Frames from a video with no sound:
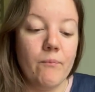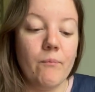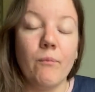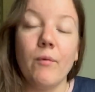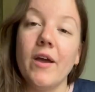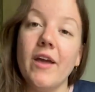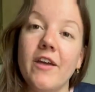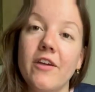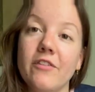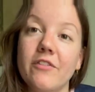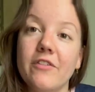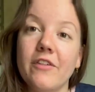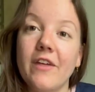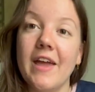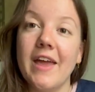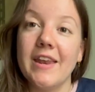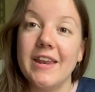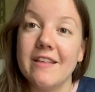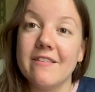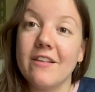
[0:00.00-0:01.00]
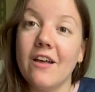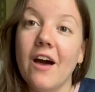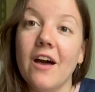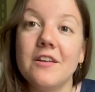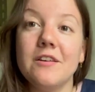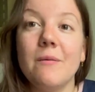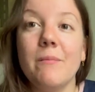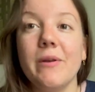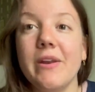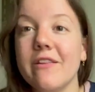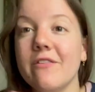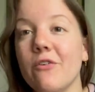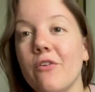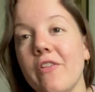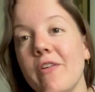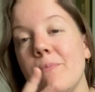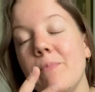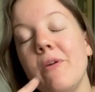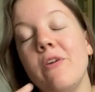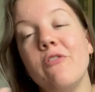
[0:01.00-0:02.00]
with in its garter, but it's got
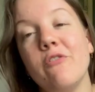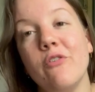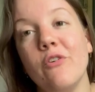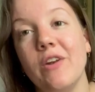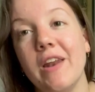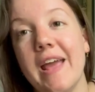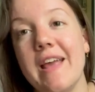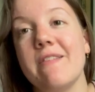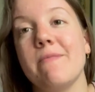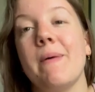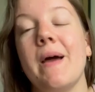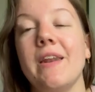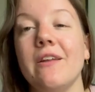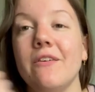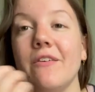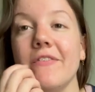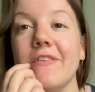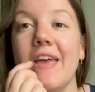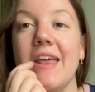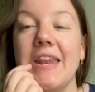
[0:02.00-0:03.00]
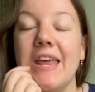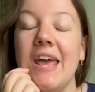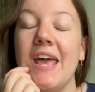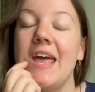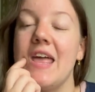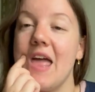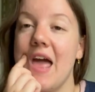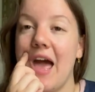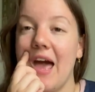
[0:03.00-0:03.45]
these beautiful lace panels in it.